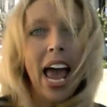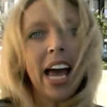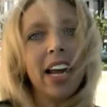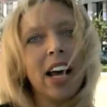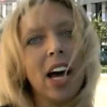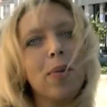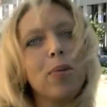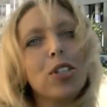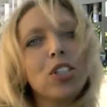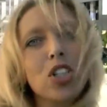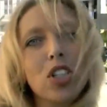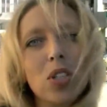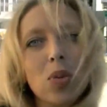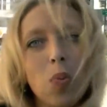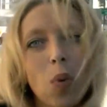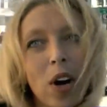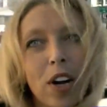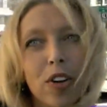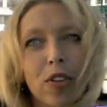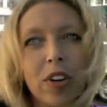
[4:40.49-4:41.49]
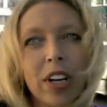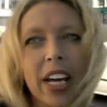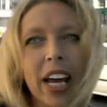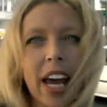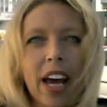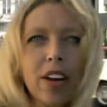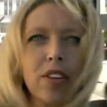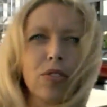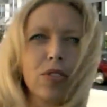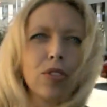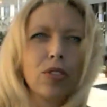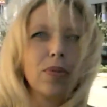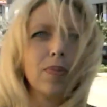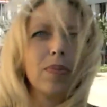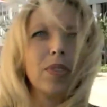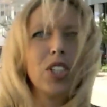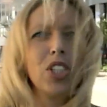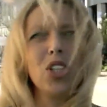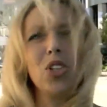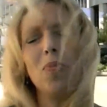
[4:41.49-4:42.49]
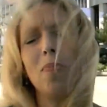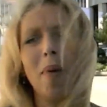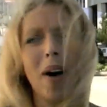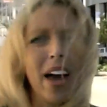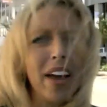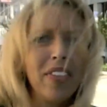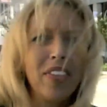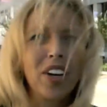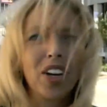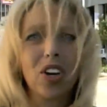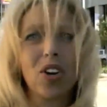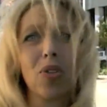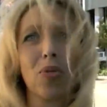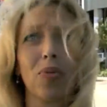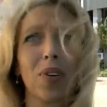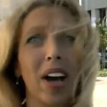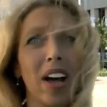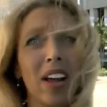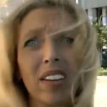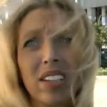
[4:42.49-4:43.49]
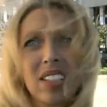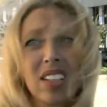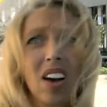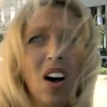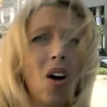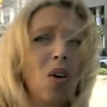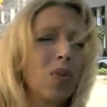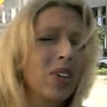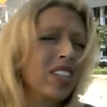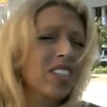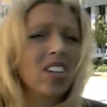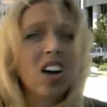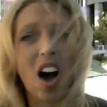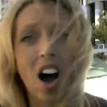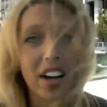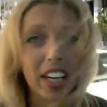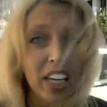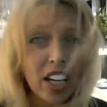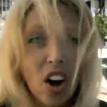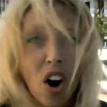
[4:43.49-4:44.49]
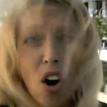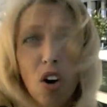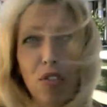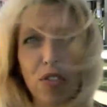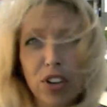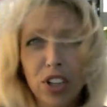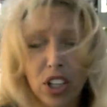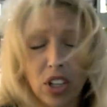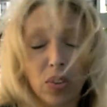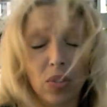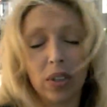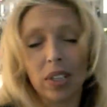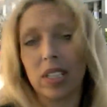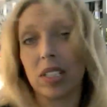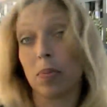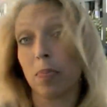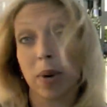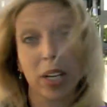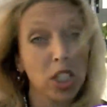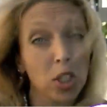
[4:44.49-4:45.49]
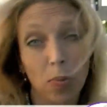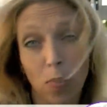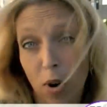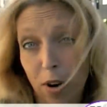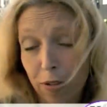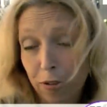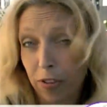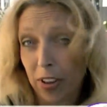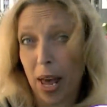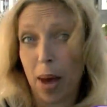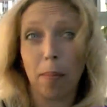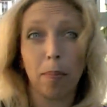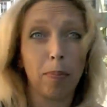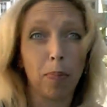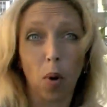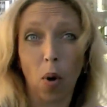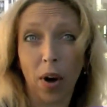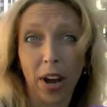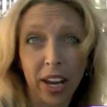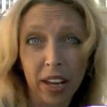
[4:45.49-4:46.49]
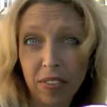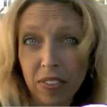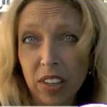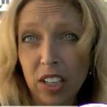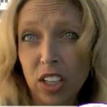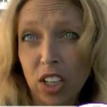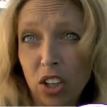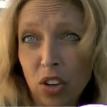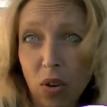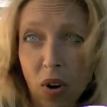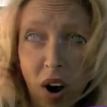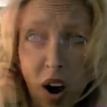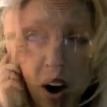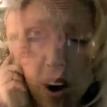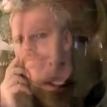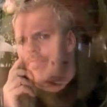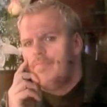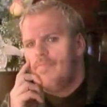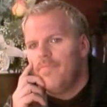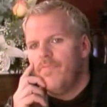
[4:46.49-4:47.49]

And I was just wondering, Andrew, do you mind that Karel is always talking over you and he's much more flamboyant than you are?